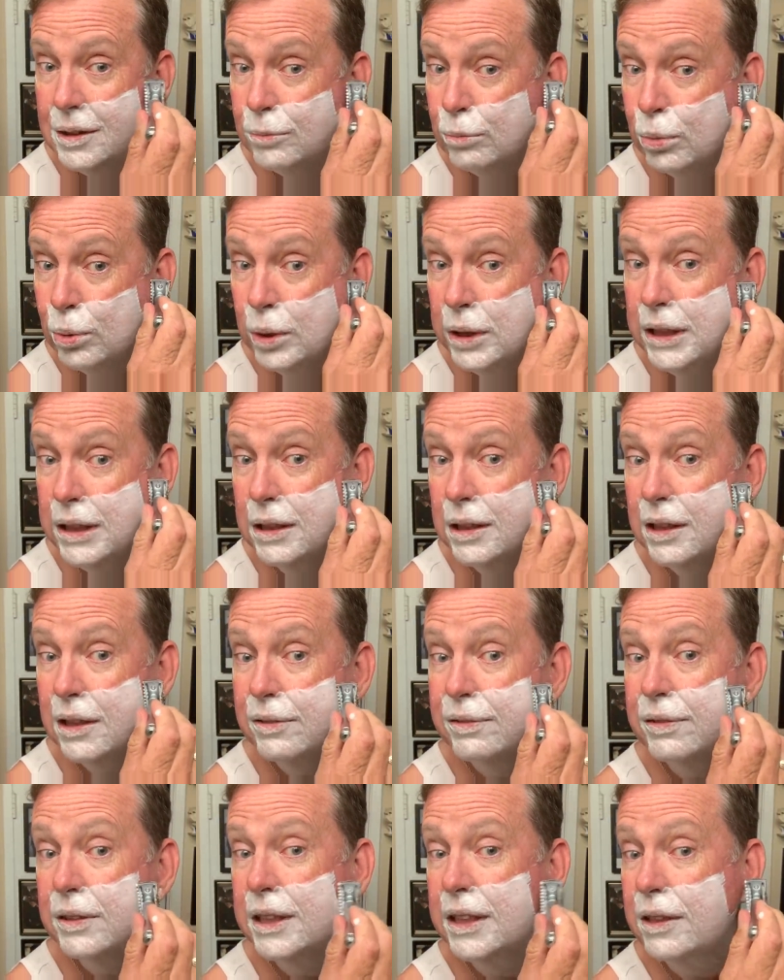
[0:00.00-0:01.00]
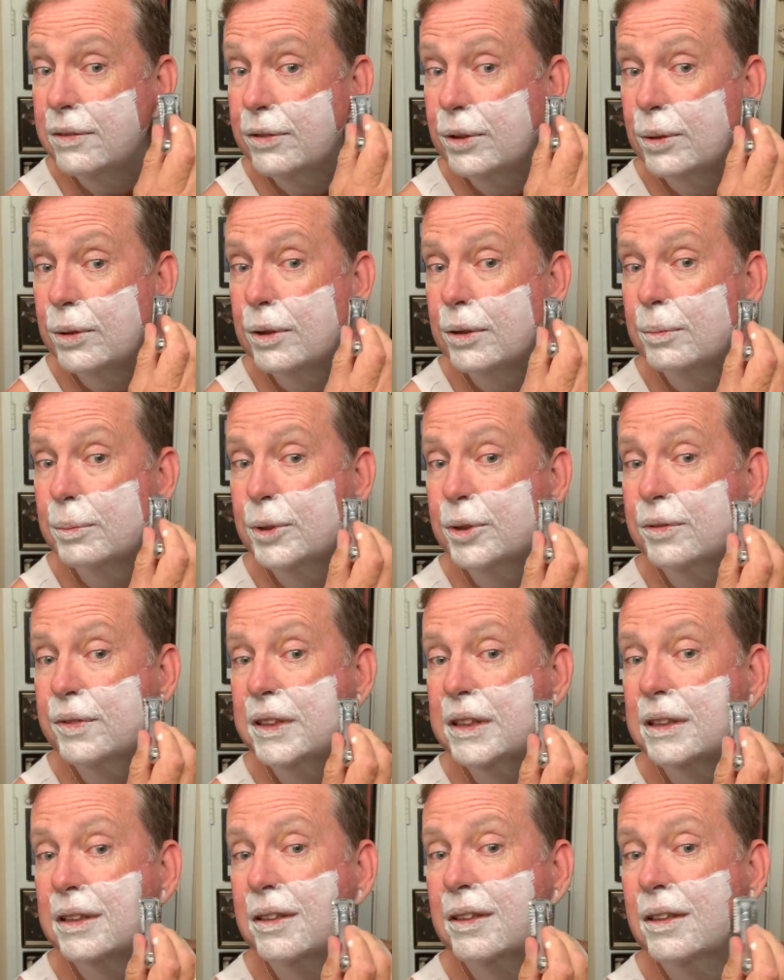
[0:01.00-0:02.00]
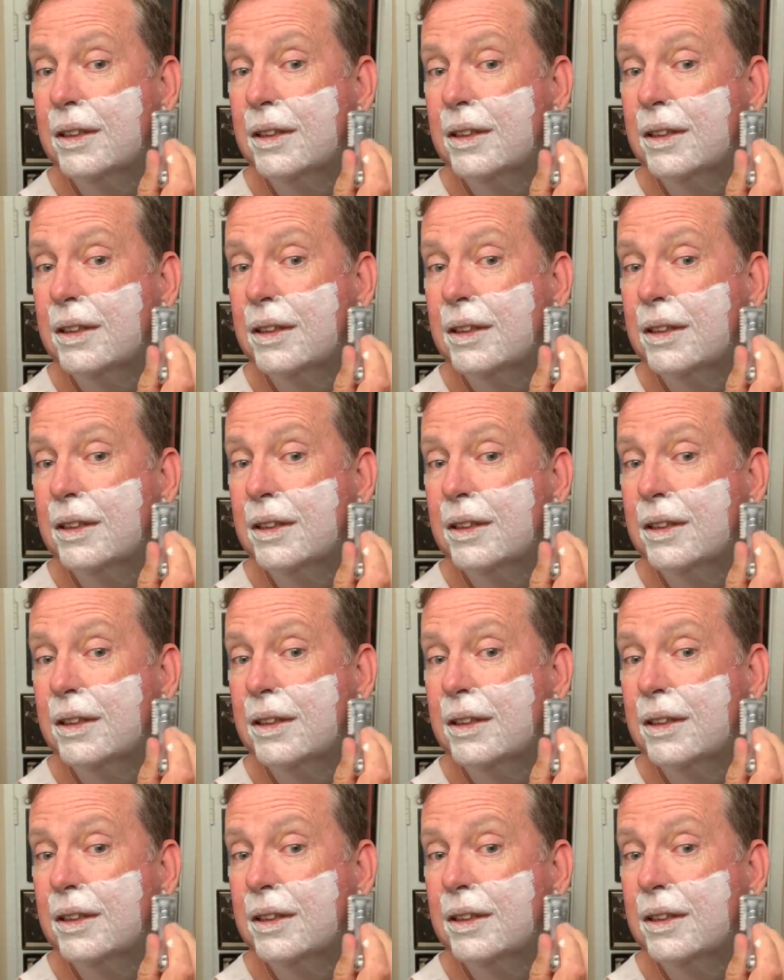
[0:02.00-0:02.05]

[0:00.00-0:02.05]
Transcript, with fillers: really afraid of horror movies.